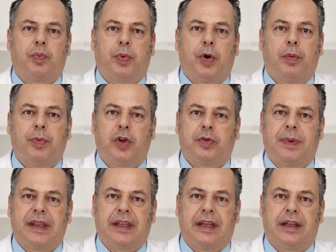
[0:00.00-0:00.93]
Charcot
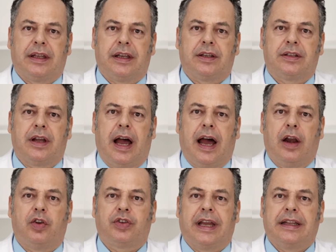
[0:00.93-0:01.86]
was considered
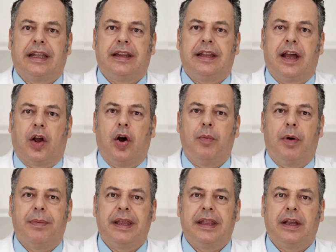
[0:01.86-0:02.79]
the most
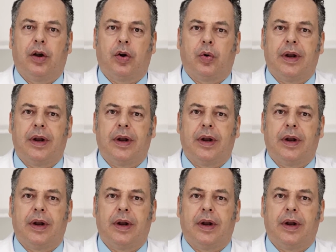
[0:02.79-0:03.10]
important